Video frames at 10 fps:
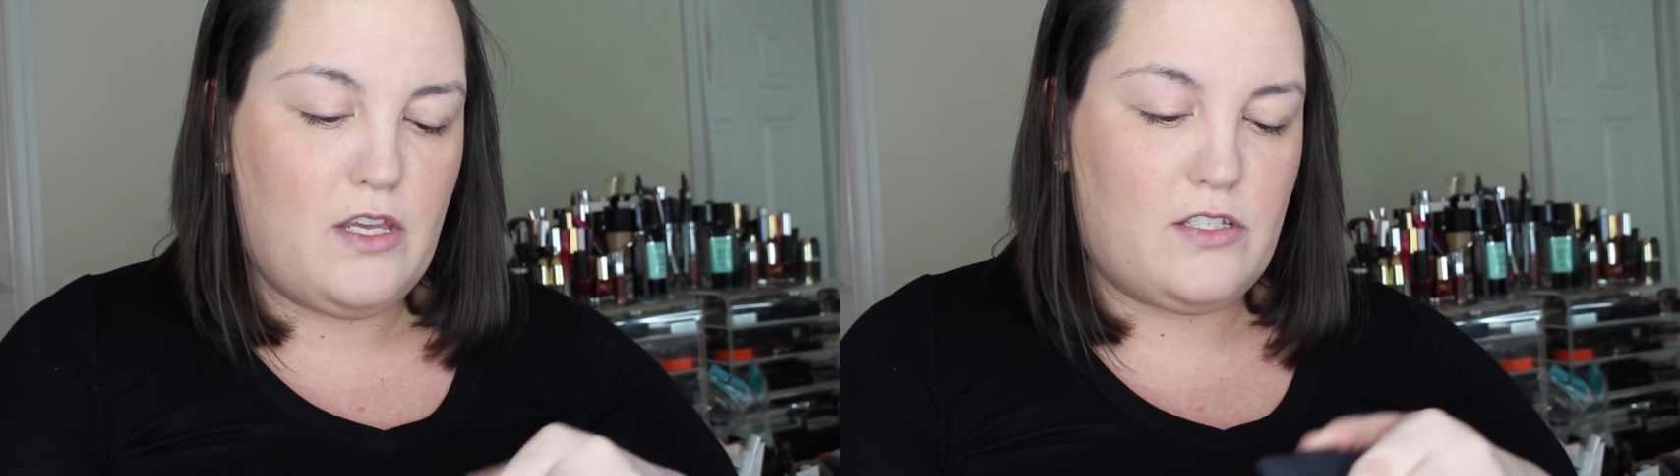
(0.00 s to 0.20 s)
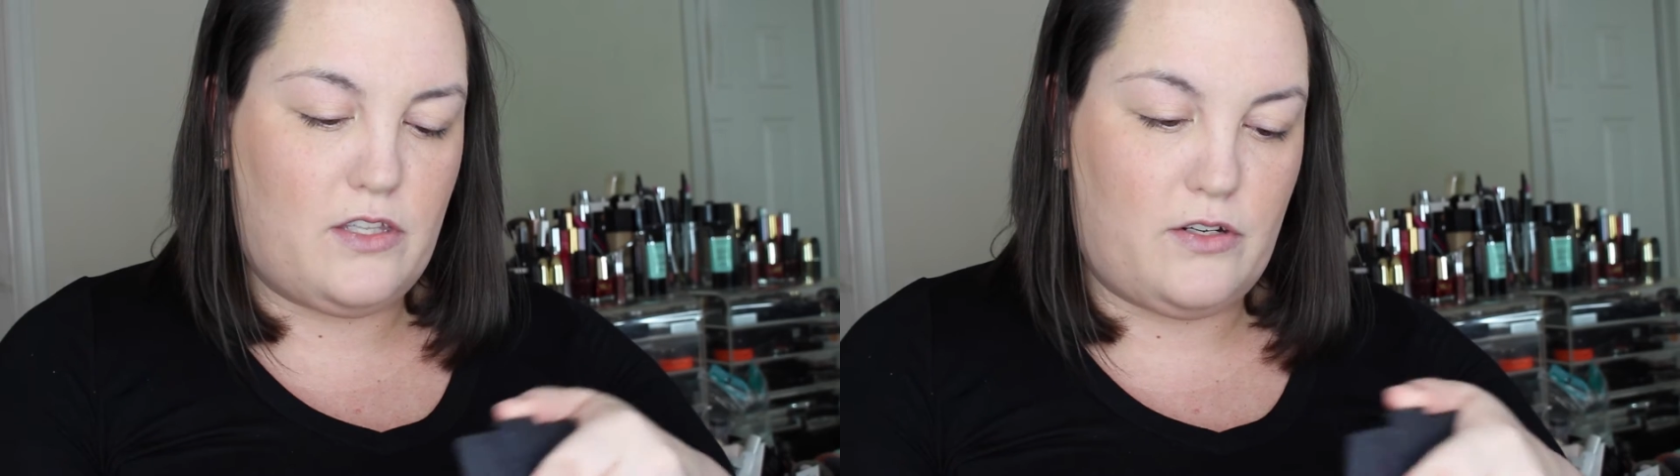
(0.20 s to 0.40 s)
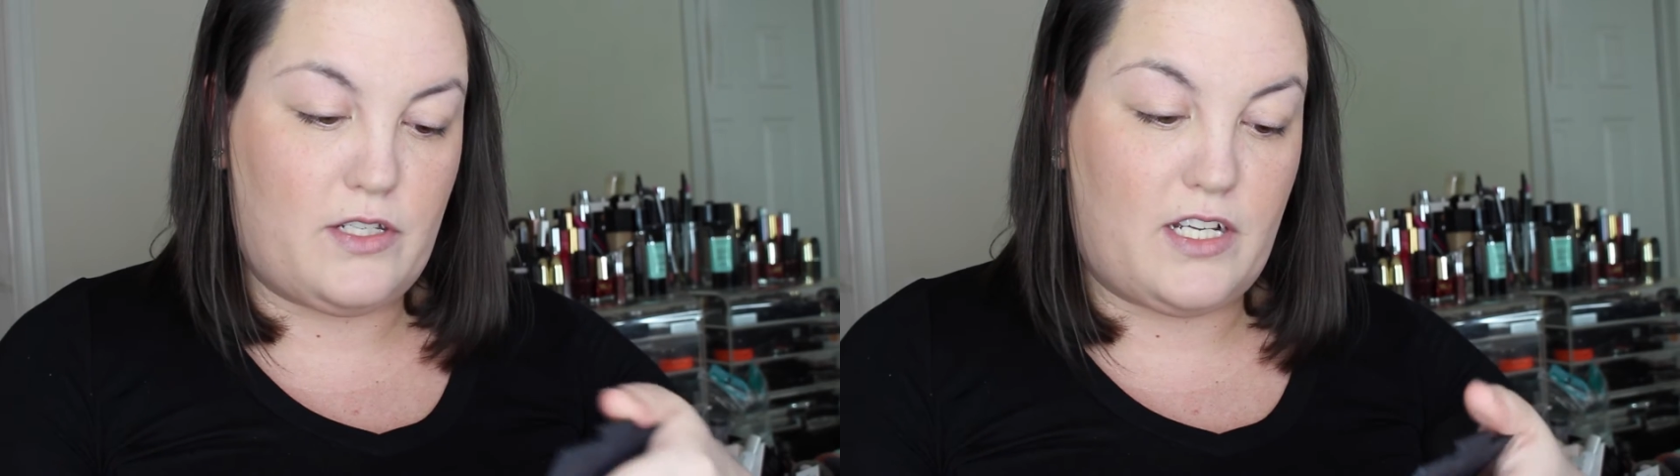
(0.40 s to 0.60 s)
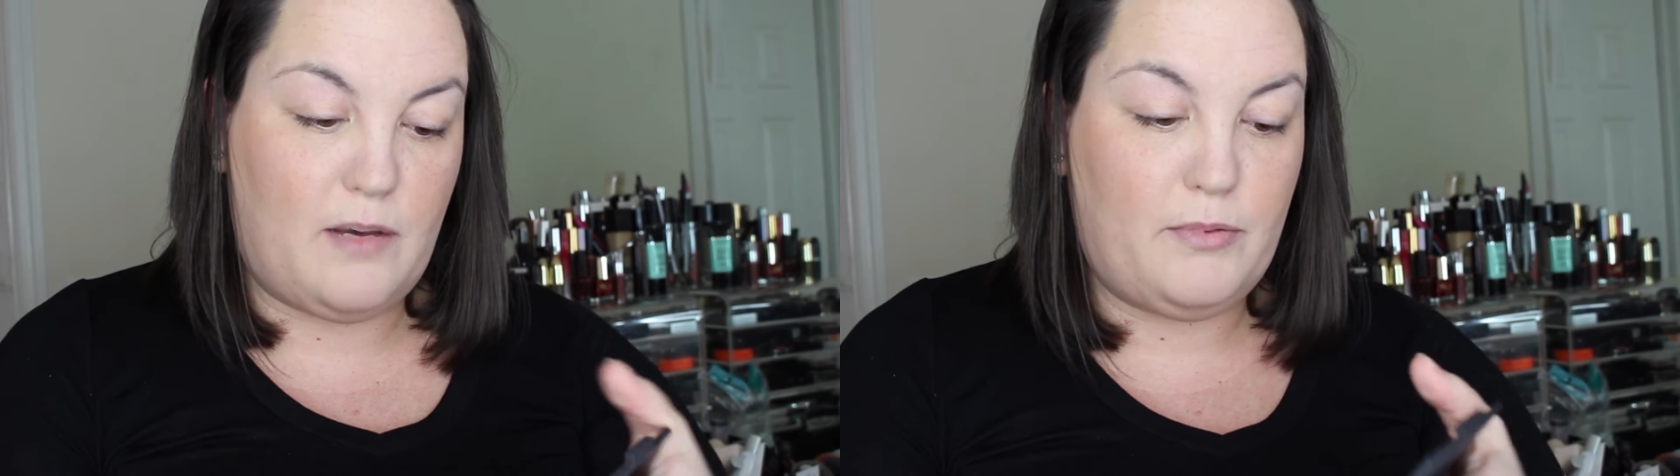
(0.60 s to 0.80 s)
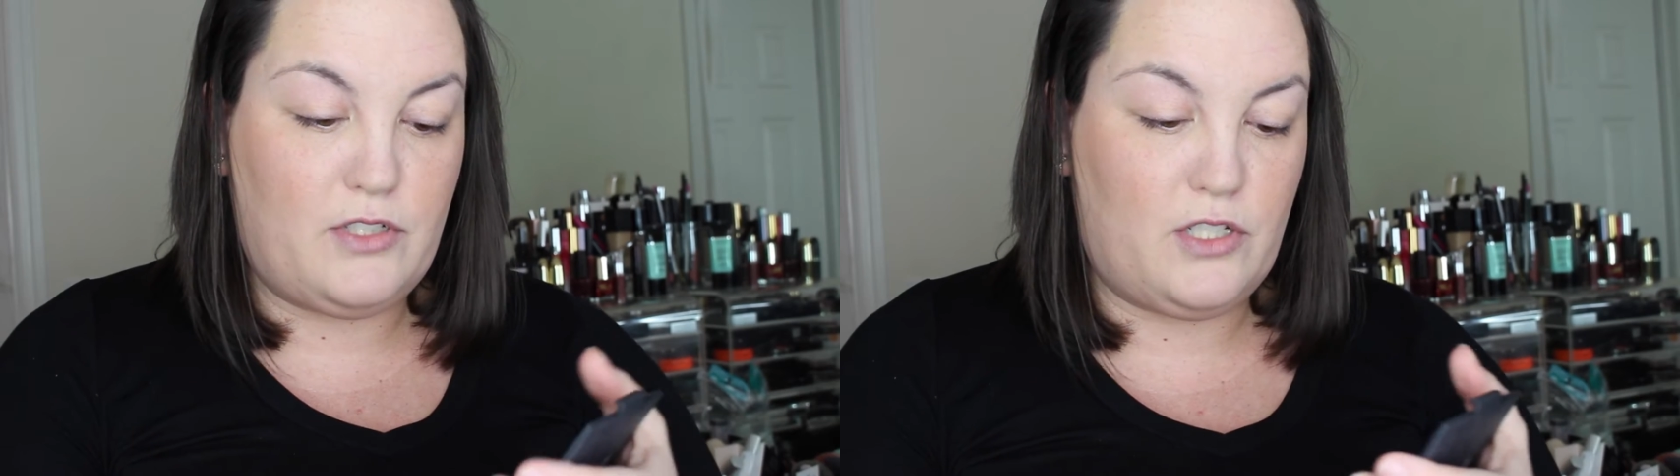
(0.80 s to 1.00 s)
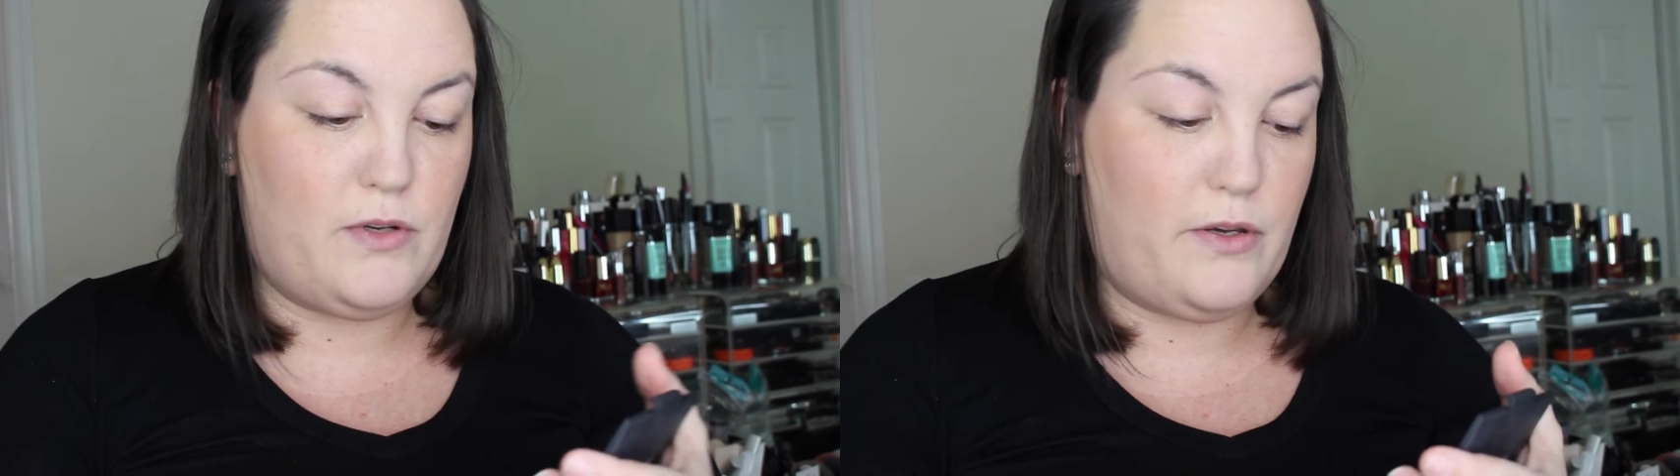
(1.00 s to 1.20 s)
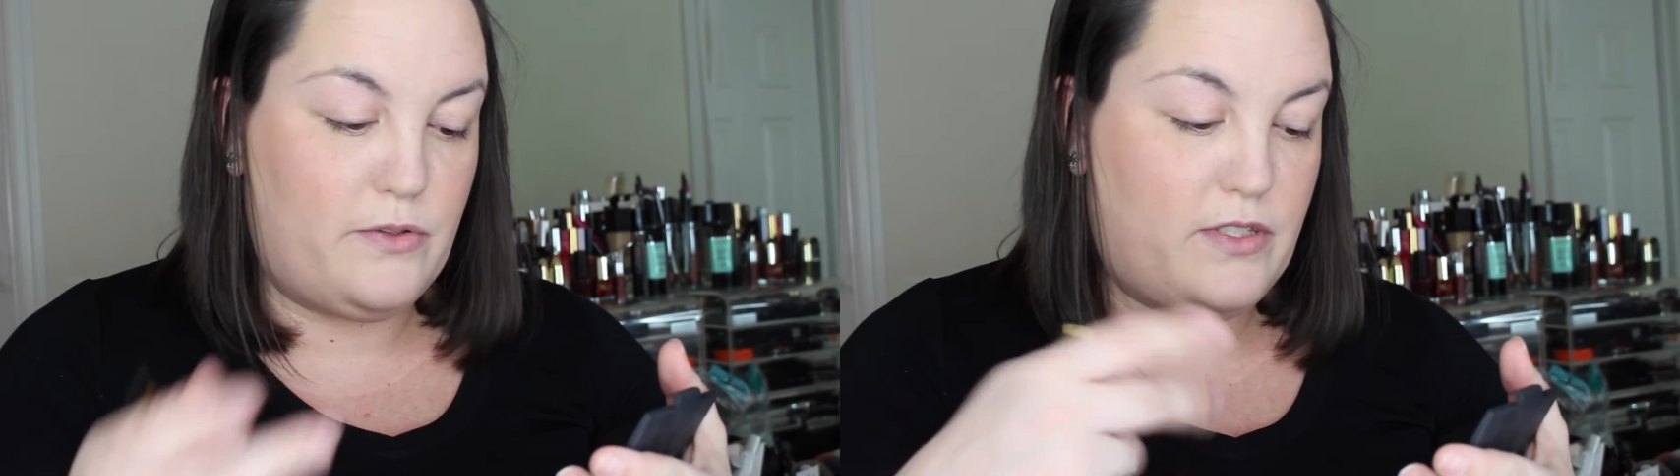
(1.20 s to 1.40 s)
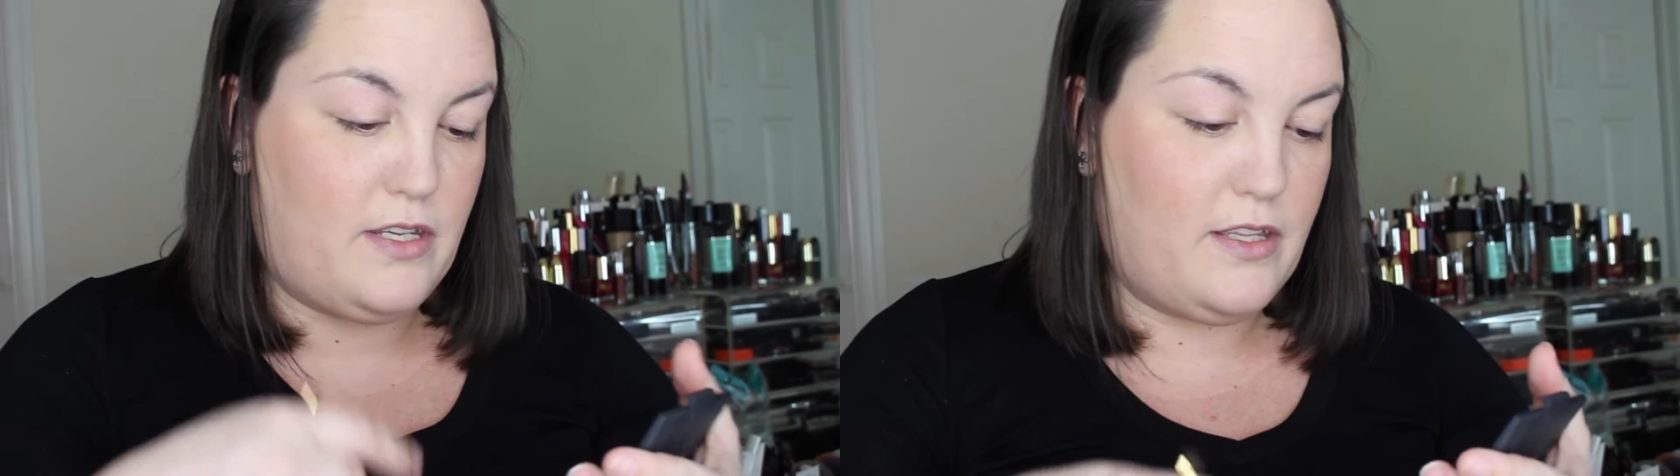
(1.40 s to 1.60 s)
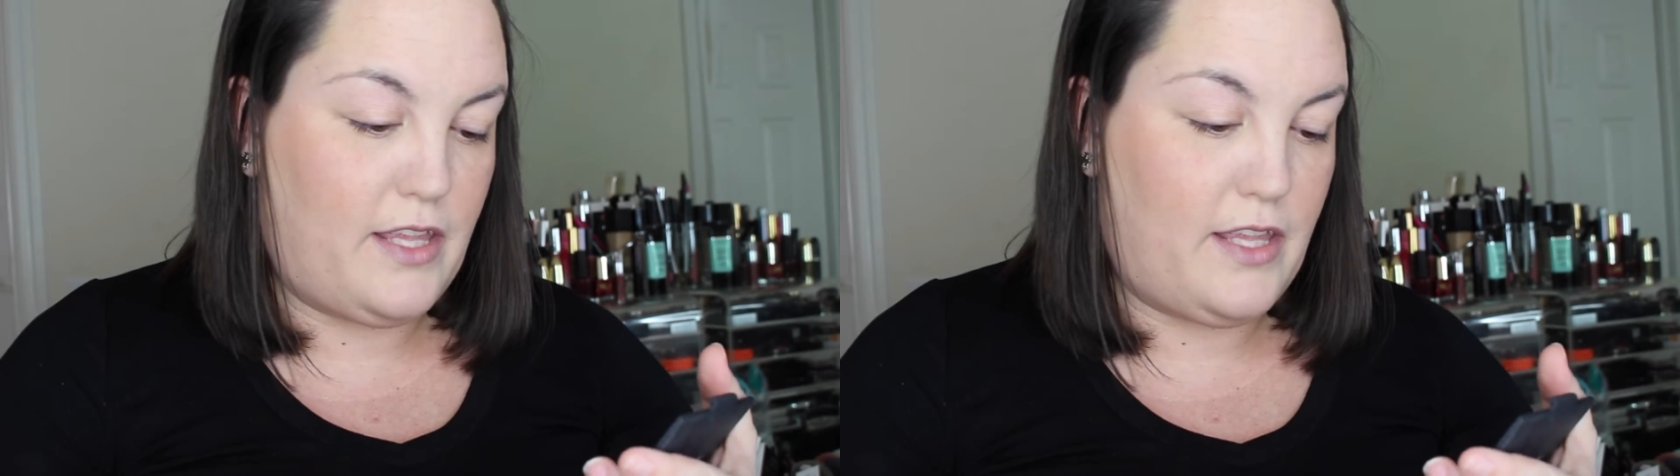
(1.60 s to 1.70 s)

So there's a couple duos